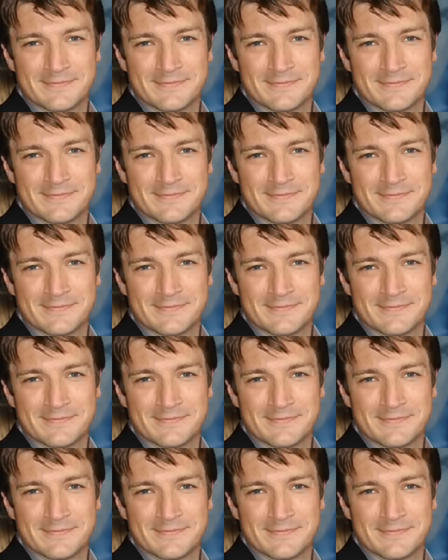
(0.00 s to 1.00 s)

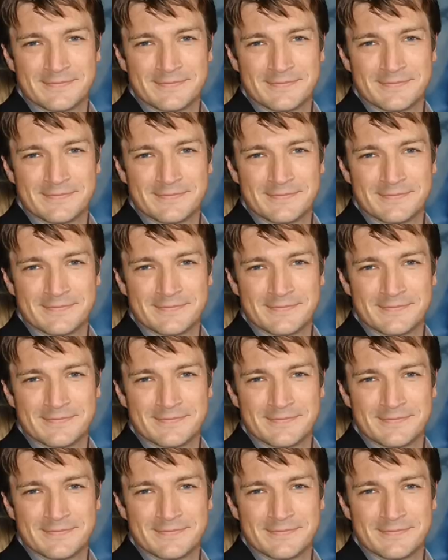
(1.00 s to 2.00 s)

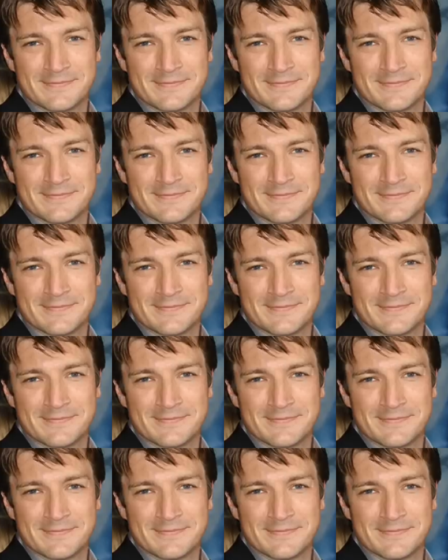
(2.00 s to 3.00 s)

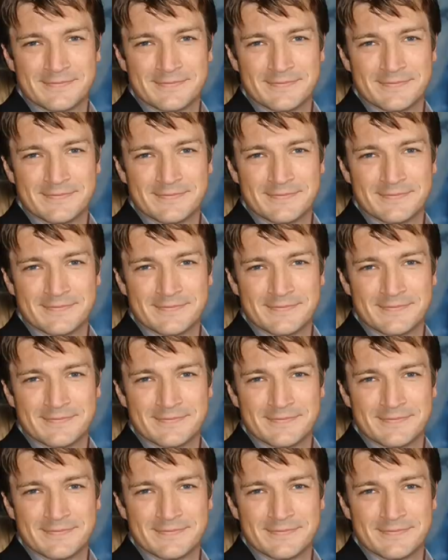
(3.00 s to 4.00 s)

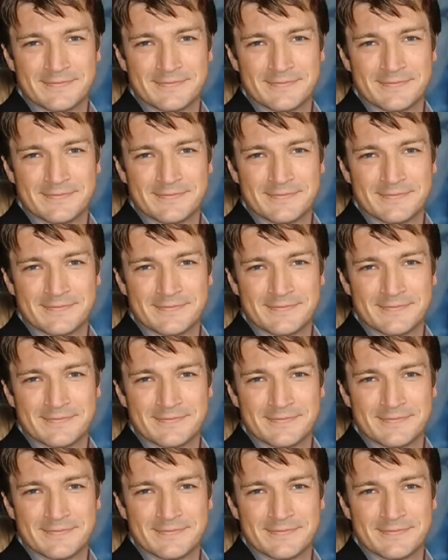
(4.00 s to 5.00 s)

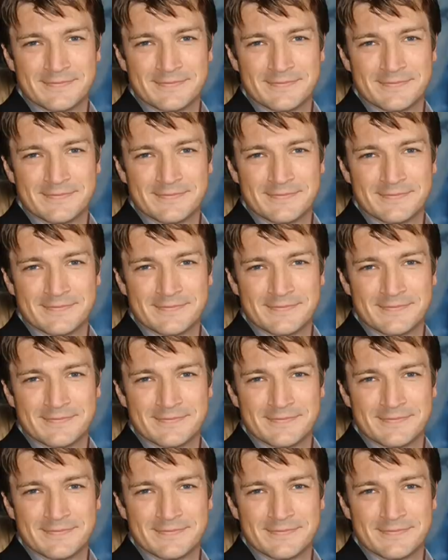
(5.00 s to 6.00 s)

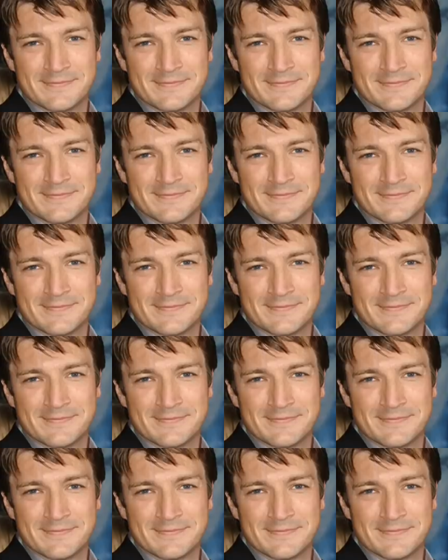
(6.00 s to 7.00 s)

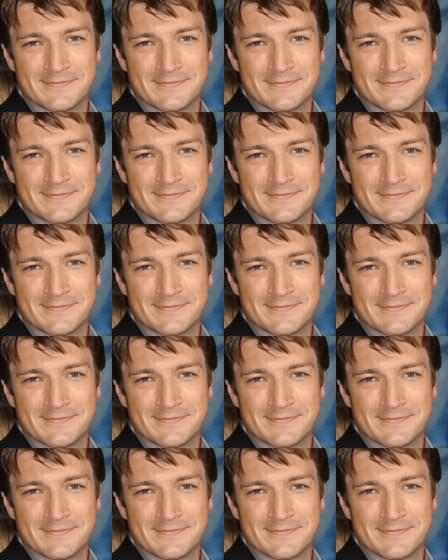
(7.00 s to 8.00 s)
The face doesn't move, so there is nothing to read.